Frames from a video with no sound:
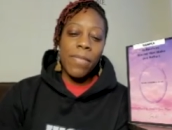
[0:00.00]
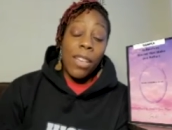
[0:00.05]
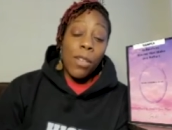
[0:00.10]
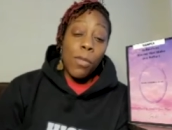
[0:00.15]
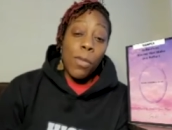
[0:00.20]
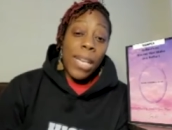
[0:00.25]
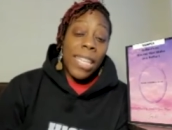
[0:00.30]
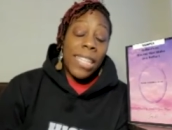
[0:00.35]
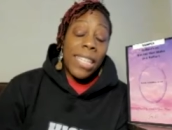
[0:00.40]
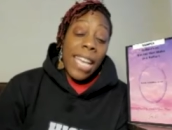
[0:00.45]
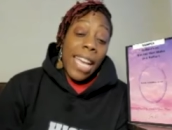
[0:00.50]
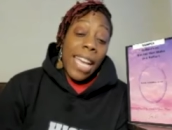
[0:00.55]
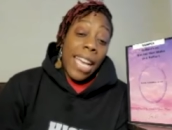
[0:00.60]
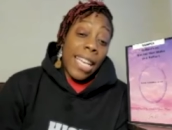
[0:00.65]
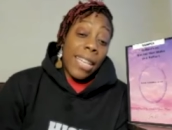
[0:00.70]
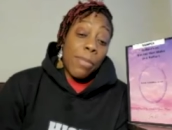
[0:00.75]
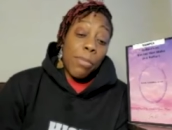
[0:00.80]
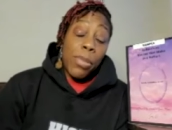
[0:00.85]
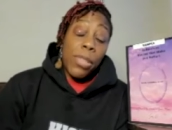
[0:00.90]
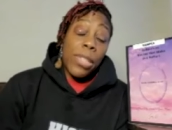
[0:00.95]
when that
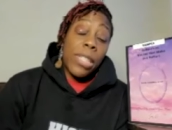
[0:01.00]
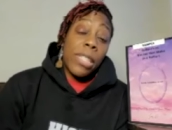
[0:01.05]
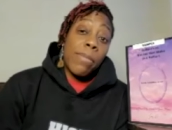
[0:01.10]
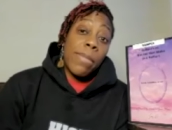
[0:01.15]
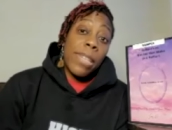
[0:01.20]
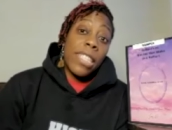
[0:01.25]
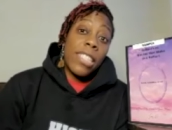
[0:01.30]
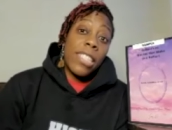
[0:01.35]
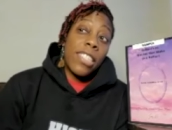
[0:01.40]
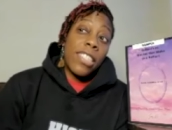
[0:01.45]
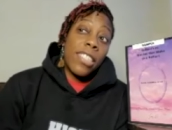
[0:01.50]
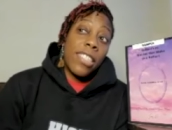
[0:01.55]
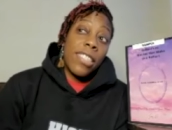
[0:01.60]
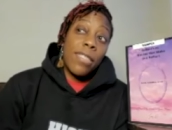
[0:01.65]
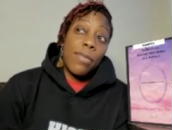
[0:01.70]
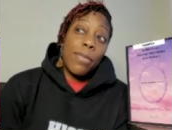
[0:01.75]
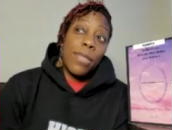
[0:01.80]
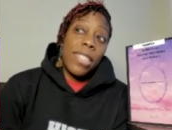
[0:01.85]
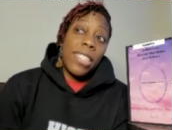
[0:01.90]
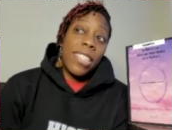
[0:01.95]
pretty
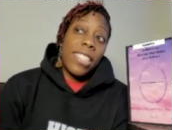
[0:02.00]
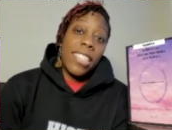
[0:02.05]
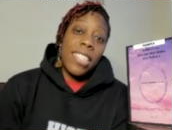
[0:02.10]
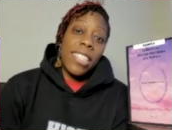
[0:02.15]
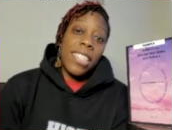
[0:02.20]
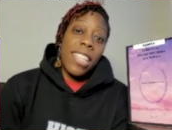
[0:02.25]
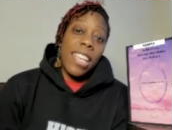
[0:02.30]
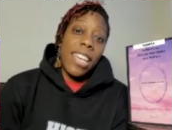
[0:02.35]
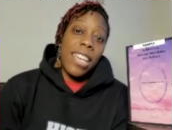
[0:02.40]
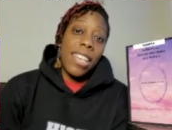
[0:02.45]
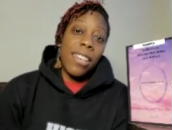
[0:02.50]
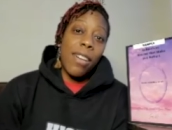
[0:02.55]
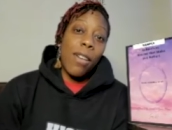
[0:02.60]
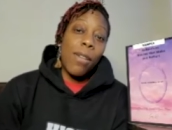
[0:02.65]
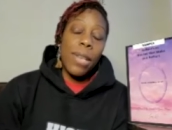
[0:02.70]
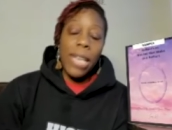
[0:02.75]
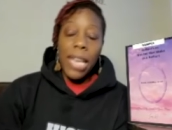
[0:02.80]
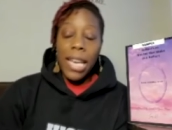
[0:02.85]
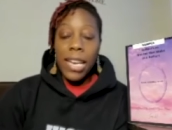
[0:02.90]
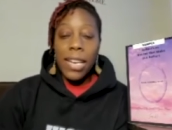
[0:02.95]
much was just like,
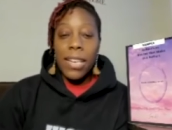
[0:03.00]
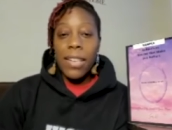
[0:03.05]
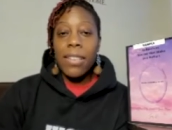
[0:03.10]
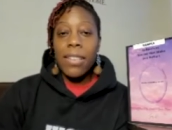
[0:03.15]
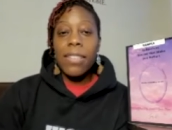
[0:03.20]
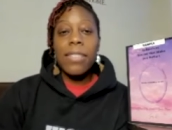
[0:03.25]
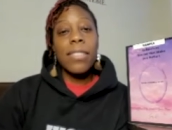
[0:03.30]
okay,